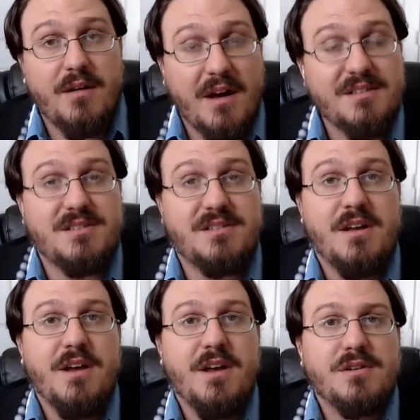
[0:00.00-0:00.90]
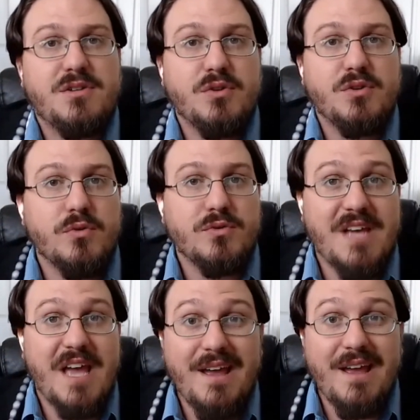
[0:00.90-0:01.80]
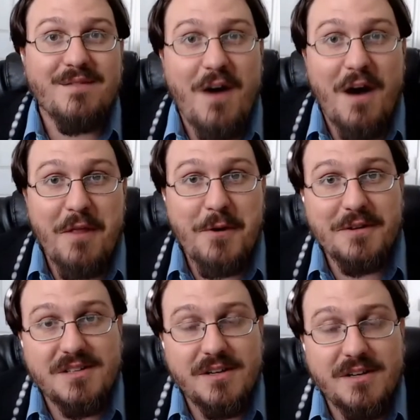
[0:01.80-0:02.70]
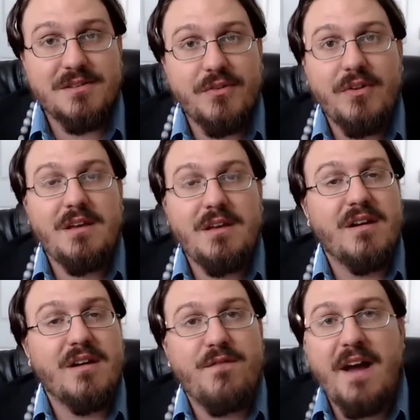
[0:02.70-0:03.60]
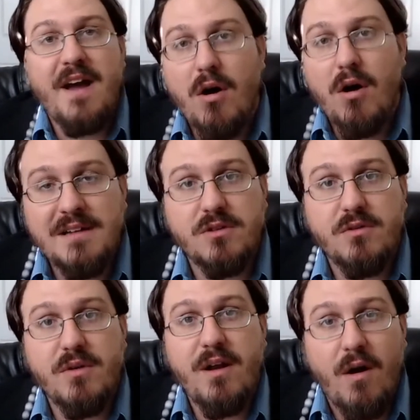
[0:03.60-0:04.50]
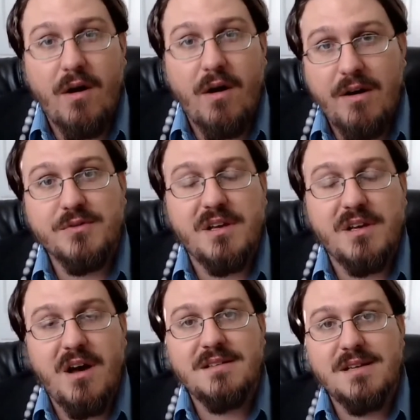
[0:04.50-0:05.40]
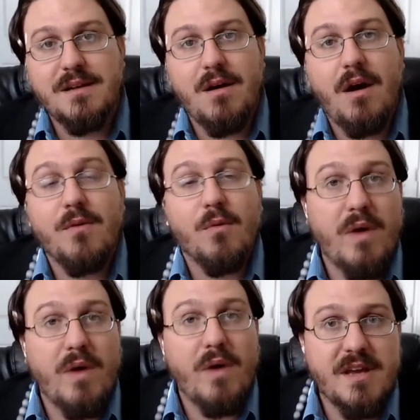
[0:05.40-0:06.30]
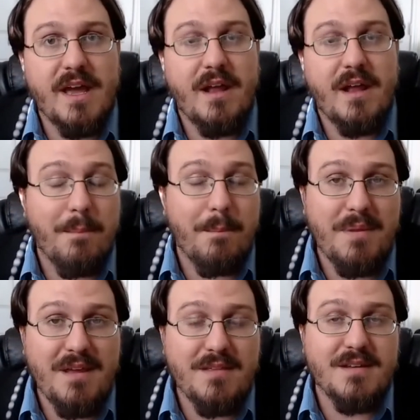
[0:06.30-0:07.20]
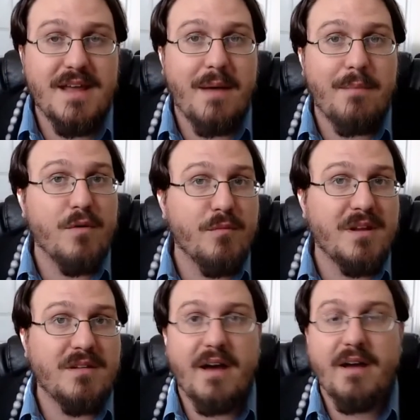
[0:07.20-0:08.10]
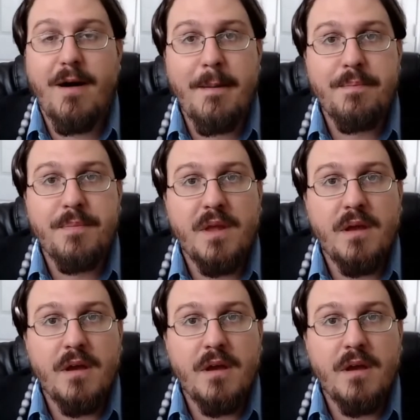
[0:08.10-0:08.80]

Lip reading: us to take fatherhood seriously. You're going to find all kinds of great articles and content on the website at bethedadmovement.com.